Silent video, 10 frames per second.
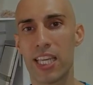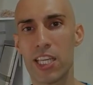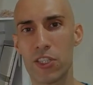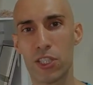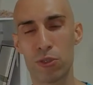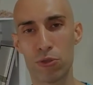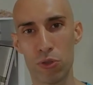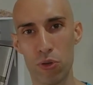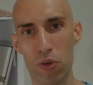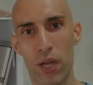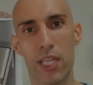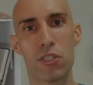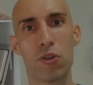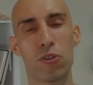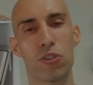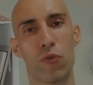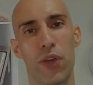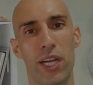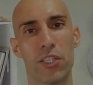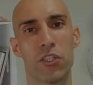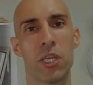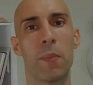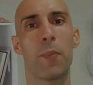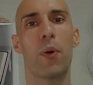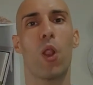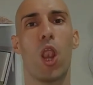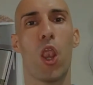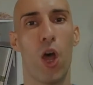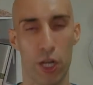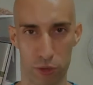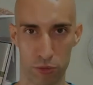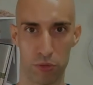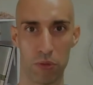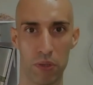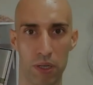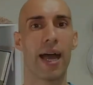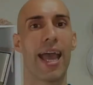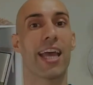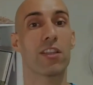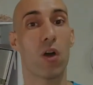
easy to do, it's also very simple not to do. At